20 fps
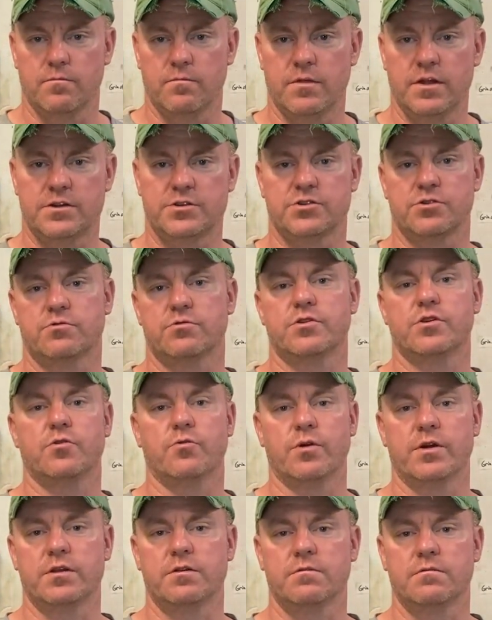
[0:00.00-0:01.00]
that you're
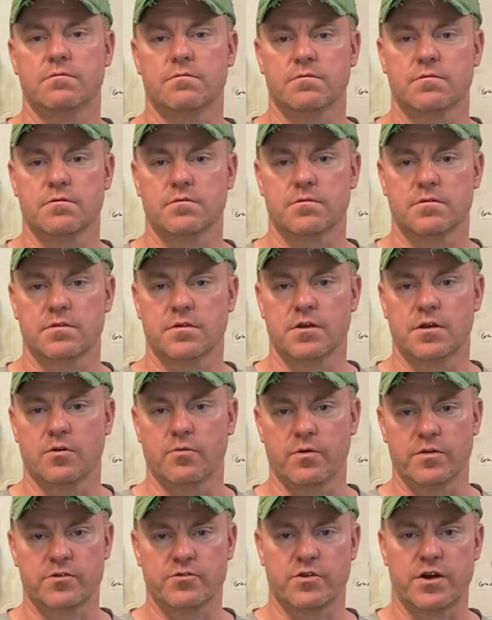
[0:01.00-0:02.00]
doing,
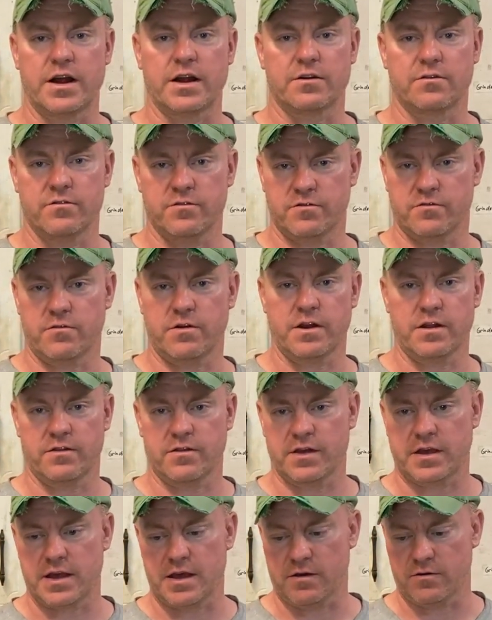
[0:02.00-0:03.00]
with tractors or
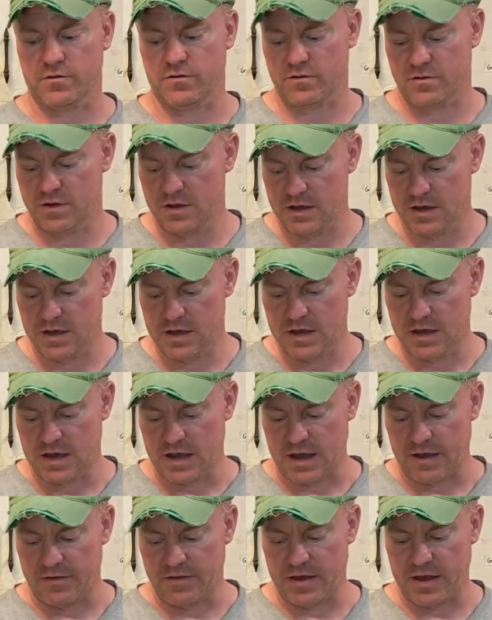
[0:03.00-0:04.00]
anything else?
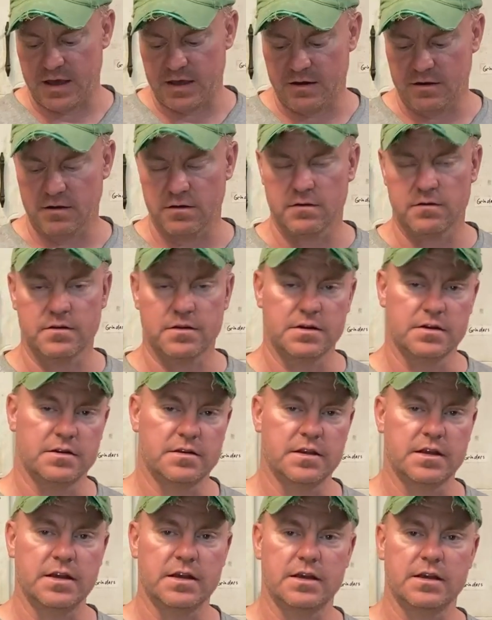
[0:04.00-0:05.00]
And then
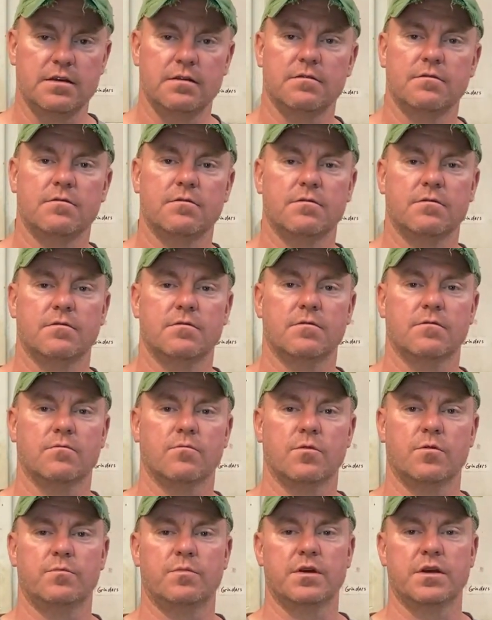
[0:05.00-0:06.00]
D
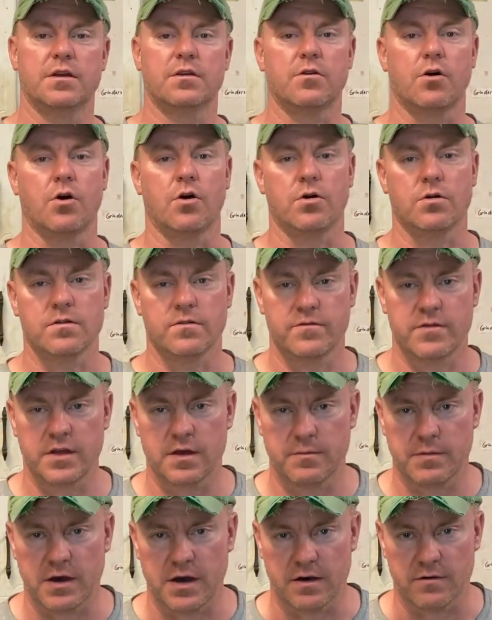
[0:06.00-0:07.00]
would be an all of the
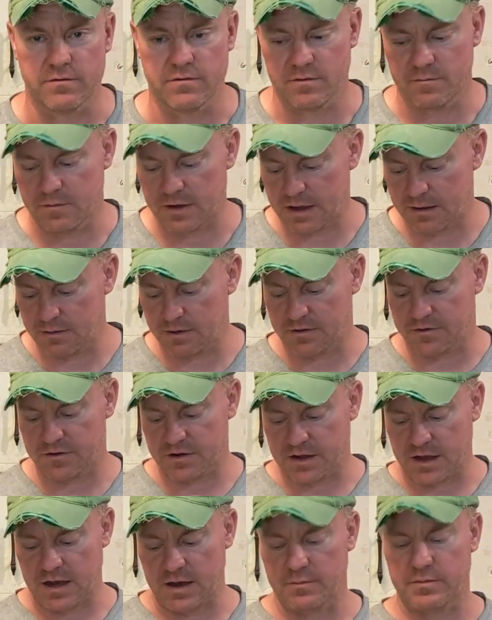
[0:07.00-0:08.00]
above. Maybe it's a
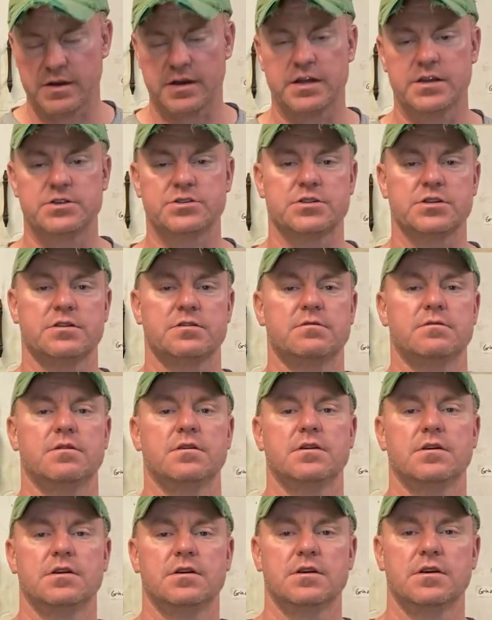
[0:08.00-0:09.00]
combination
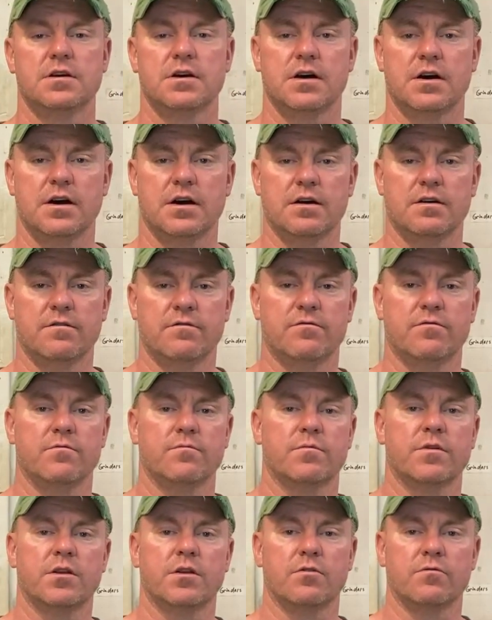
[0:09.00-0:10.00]
of
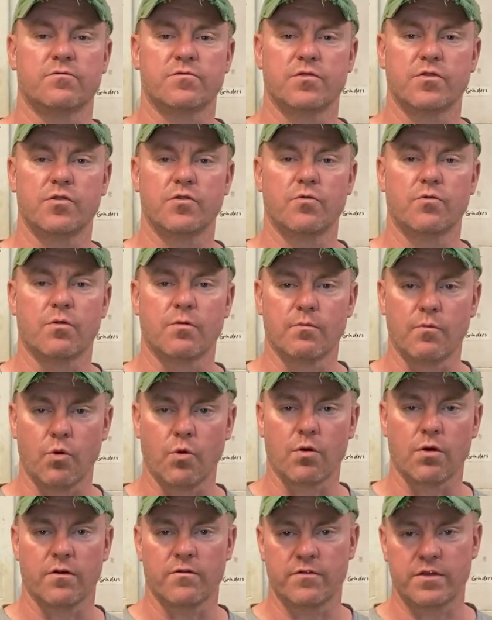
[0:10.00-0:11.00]
2 or
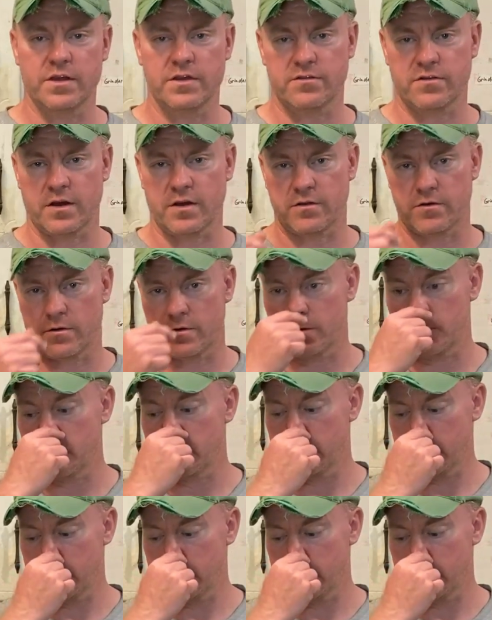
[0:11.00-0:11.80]
more of these other